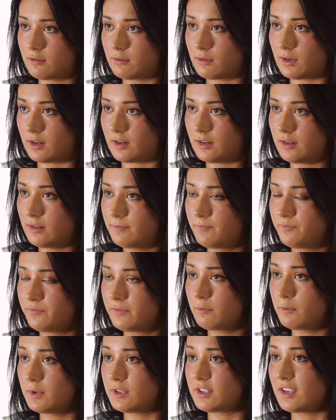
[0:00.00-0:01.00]
career,
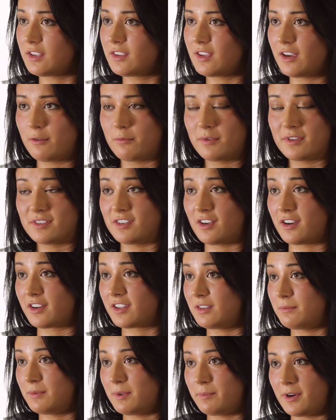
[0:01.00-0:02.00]
which I thought was
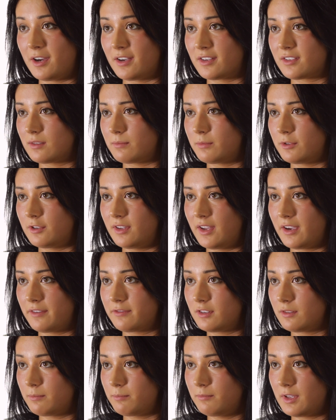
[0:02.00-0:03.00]
not going to be possible
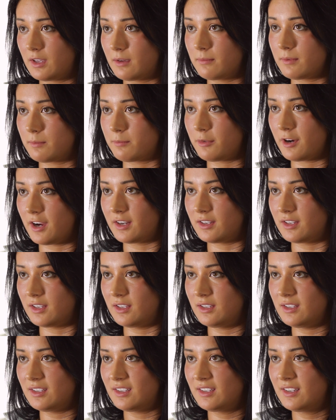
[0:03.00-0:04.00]
after becoming
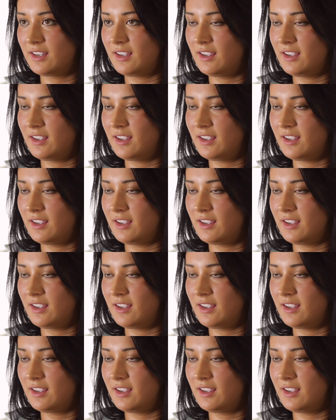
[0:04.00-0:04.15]
pregnant.